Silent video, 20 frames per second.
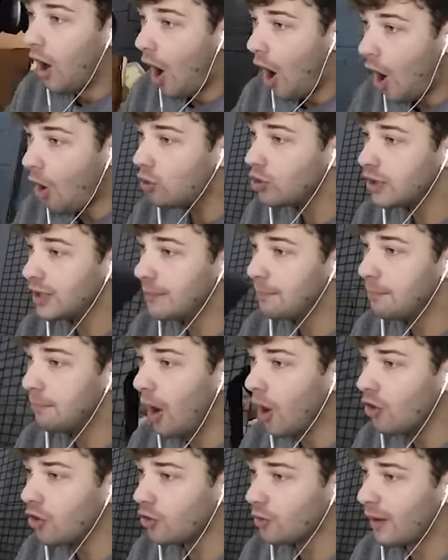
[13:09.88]
Holy
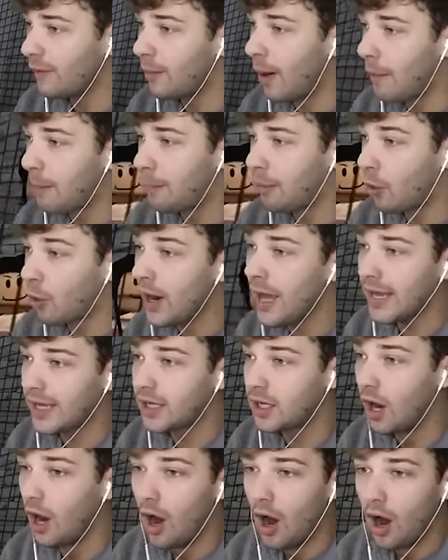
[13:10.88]
mother of a
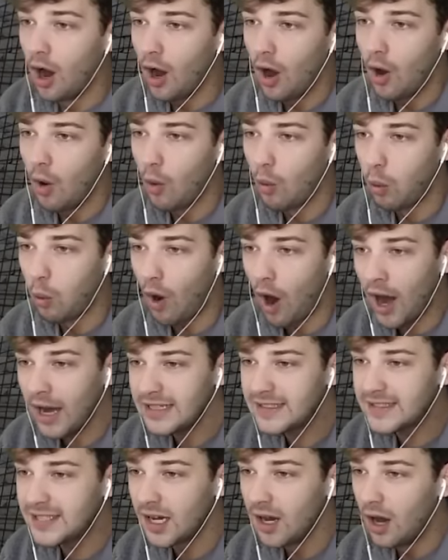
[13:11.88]
brick!
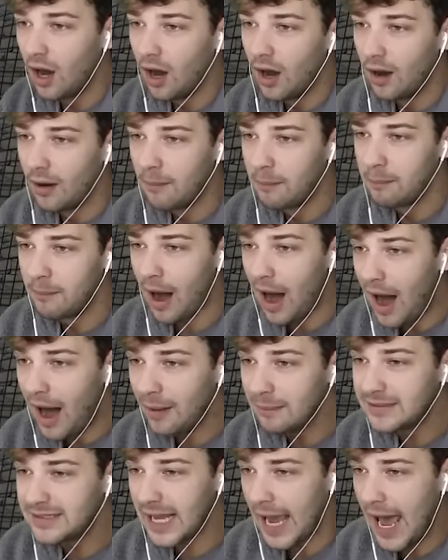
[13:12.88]
What?
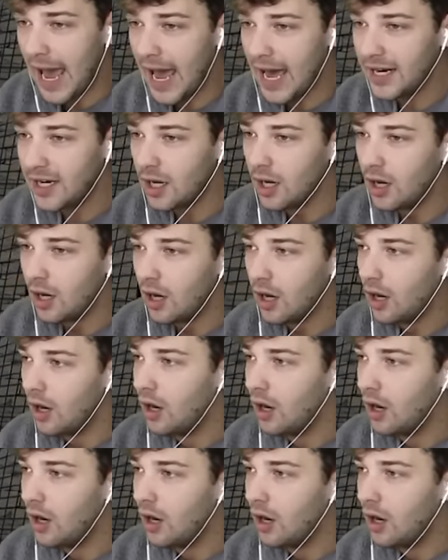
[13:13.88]
Mom, dad?